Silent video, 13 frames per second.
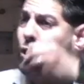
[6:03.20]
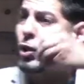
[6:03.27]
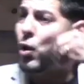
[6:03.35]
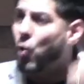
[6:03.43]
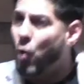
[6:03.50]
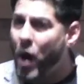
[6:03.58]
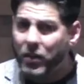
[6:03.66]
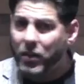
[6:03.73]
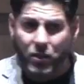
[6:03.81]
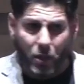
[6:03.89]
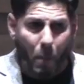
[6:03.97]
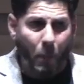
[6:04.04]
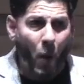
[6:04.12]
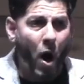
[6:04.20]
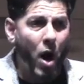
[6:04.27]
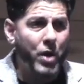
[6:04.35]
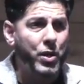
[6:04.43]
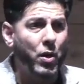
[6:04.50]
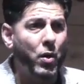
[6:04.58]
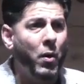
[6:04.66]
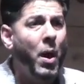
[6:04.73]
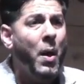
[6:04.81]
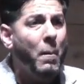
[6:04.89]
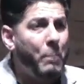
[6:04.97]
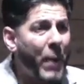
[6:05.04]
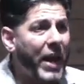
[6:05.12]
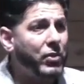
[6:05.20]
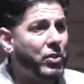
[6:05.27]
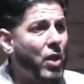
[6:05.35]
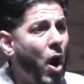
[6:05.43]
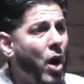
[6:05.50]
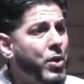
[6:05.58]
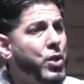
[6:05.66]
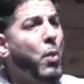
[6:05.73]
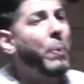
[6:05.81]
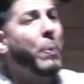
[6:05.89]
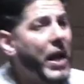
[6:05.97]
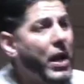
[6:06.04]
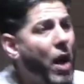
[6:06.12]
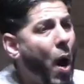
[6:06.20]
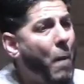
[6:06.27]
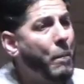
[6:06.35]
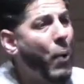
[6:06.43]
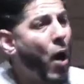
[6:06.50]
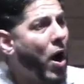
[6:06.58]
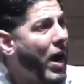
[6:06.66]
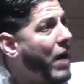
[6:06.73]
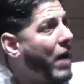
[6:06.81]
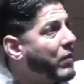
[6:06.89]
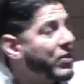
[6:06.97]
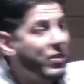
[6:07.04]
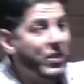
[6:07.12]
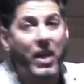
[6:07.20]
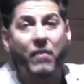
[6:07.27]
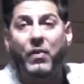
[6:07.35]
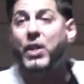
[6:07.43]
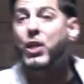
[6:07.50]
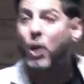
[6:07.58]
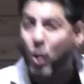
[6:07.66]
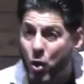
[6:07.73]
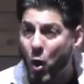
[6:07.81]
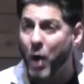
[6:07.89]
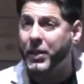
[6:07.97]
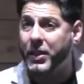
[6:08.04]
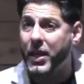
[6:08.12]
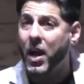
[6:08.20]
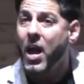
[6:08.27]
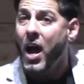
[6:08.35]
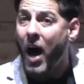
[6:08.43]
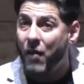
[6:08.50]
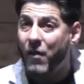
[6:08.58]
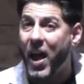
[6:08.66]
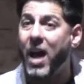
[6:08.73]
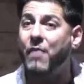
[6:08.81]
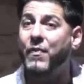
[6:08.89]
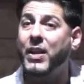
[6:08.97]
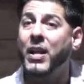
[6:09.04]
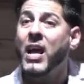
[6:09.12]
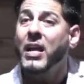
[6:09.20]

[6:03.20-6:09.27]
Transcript: rest upon you based on you being a part and receiving the anointing of heaven.